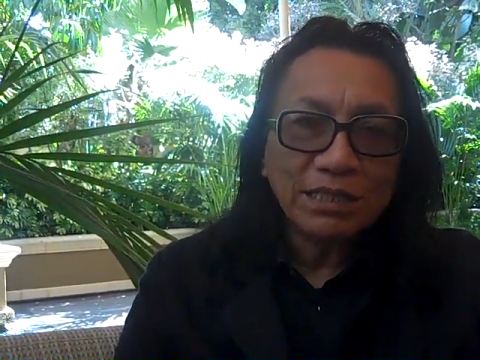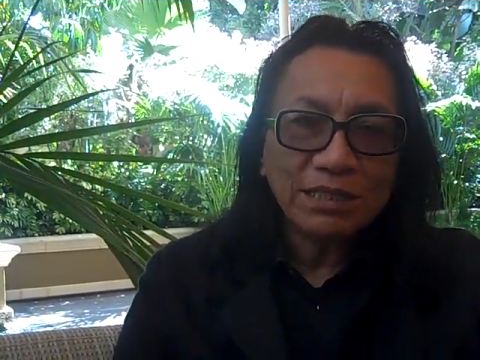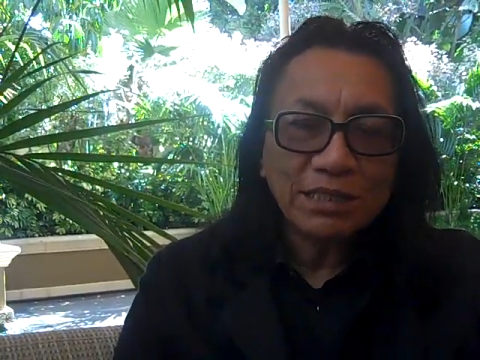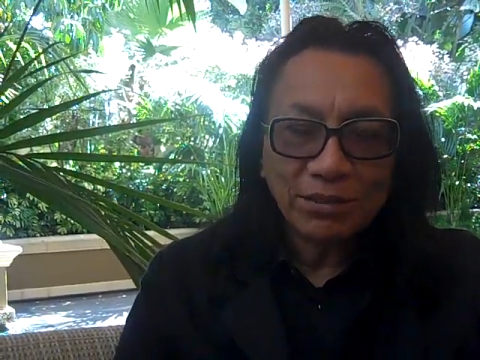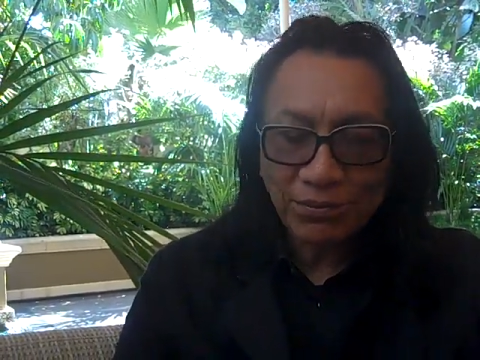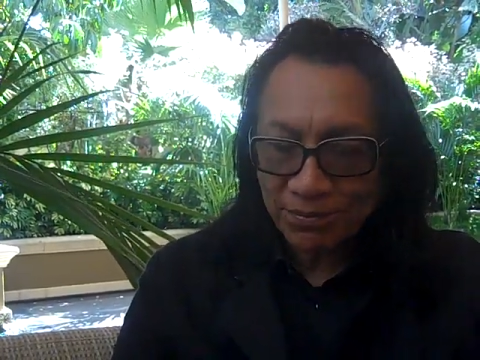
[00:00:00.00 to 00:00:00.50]

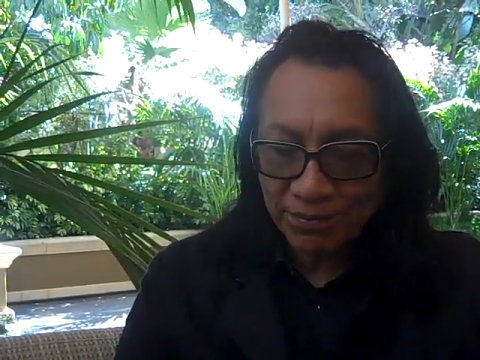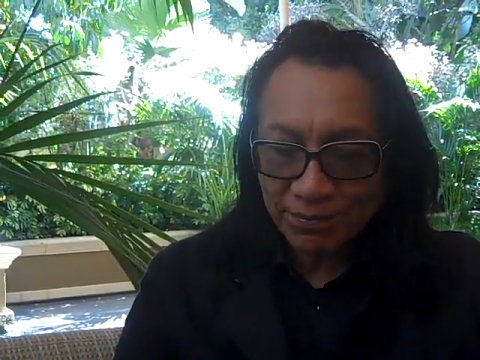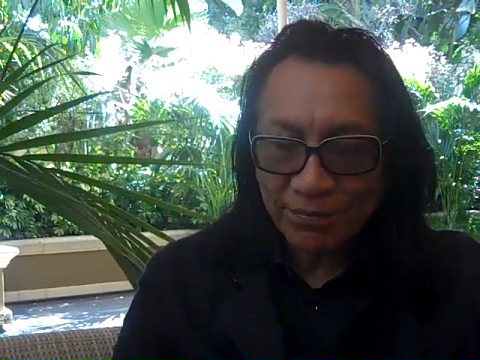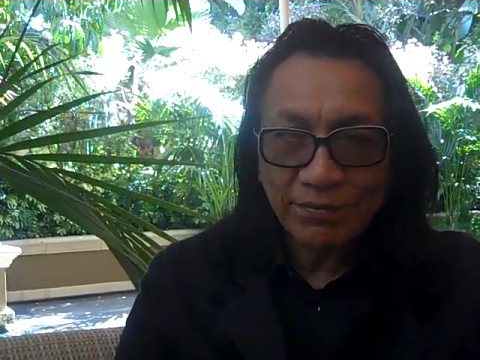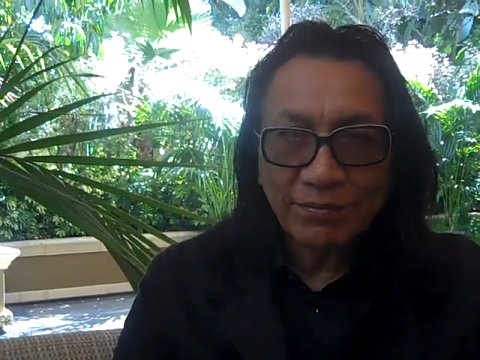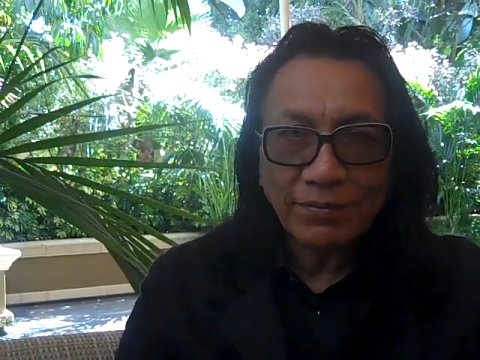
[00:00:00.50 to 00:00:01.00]

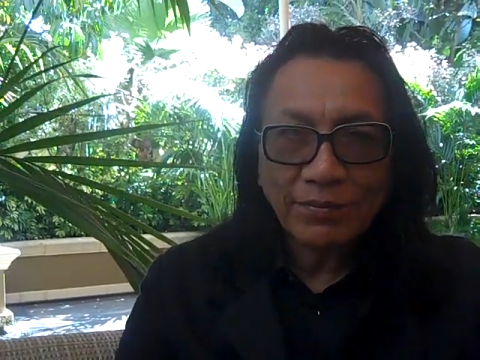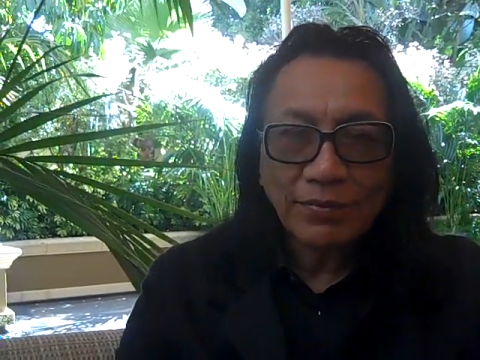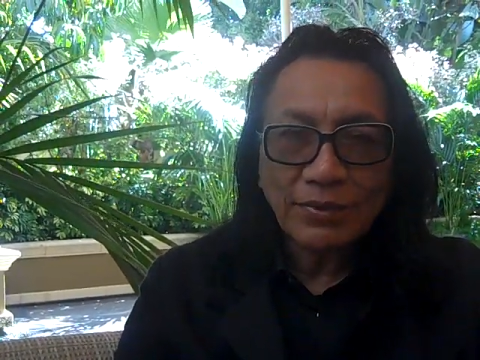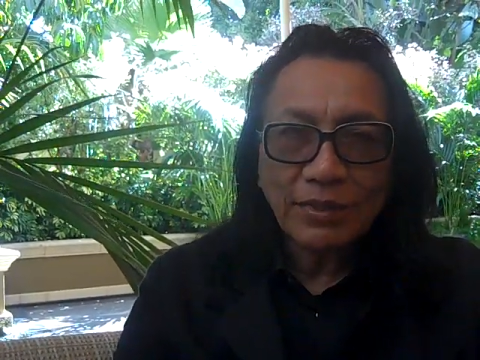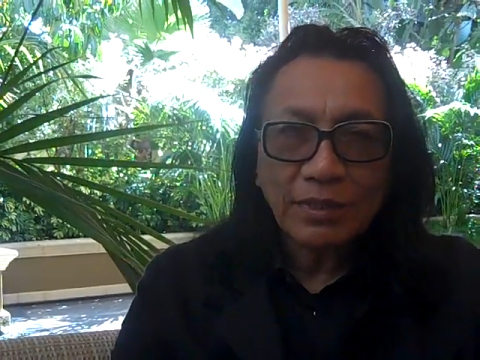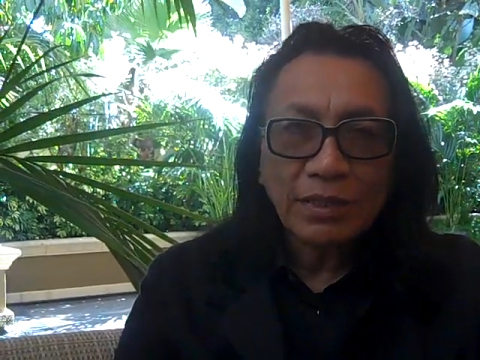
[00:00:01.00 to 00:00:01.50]

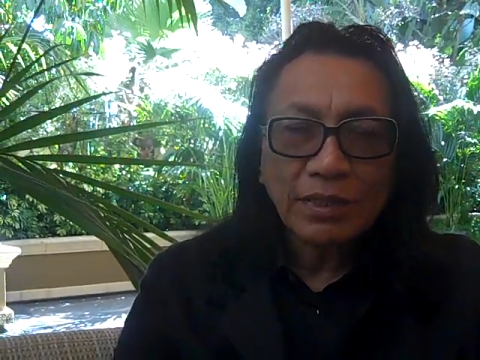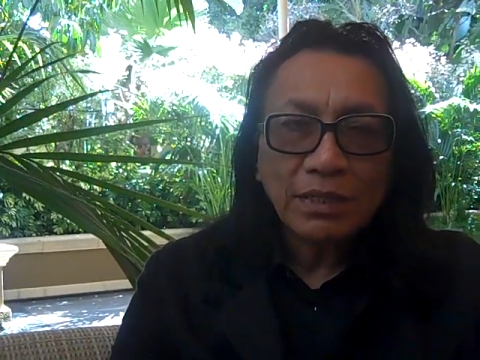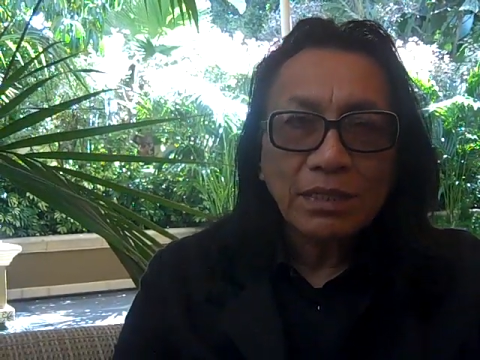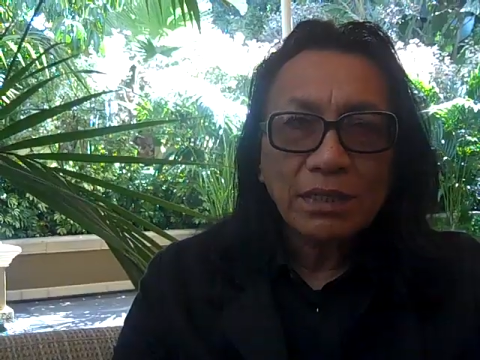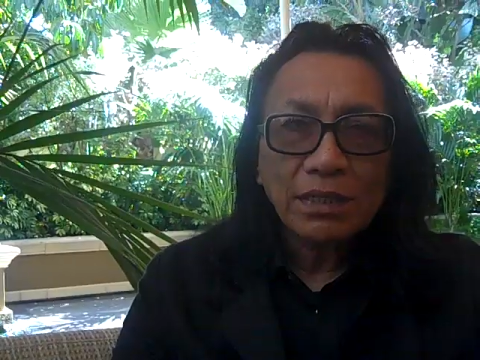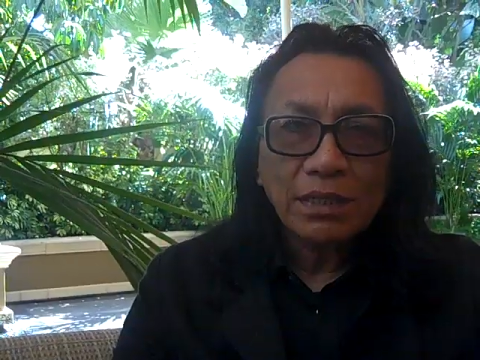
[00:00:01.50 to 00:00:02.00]
So. And
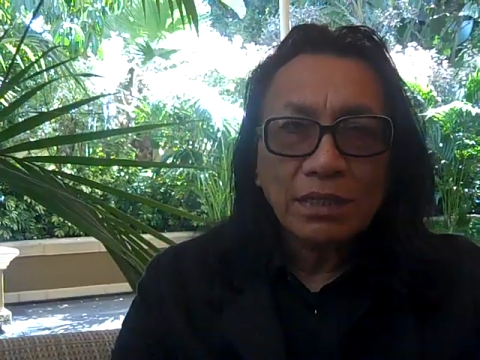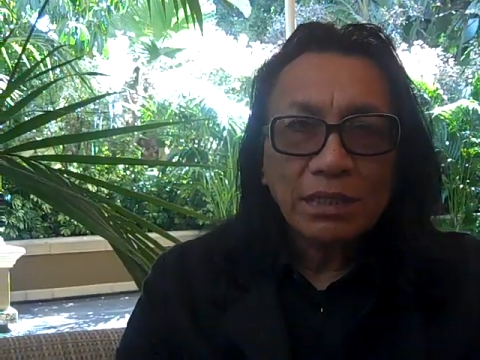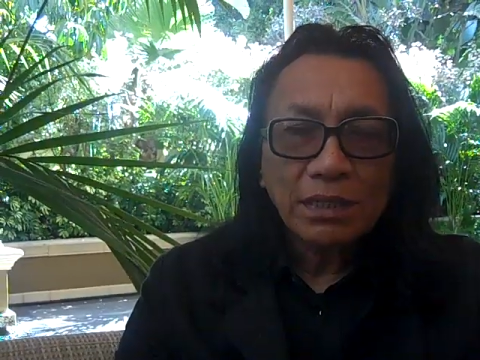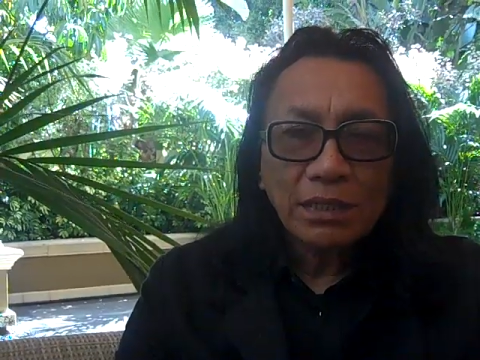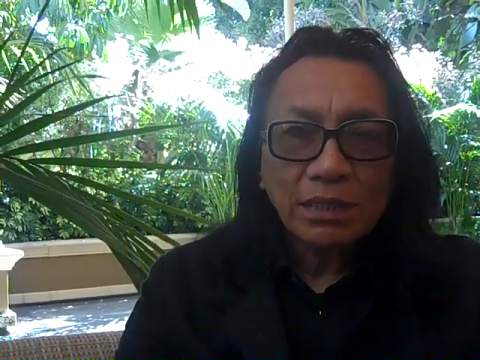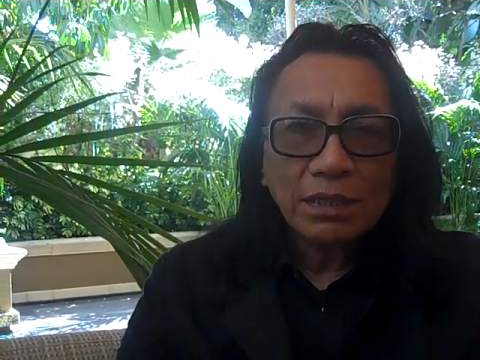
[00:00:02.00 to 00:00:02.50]
did you
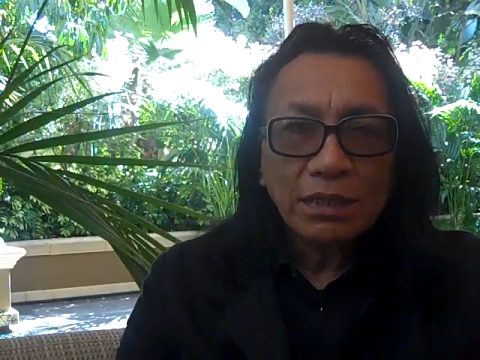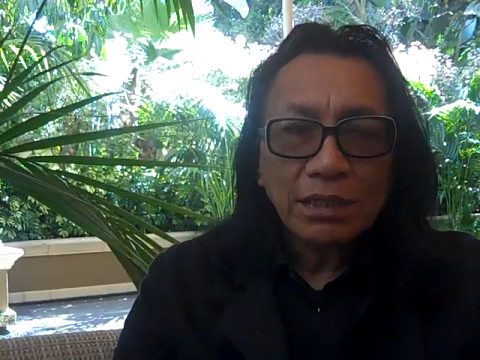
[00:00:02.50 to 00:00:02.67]
always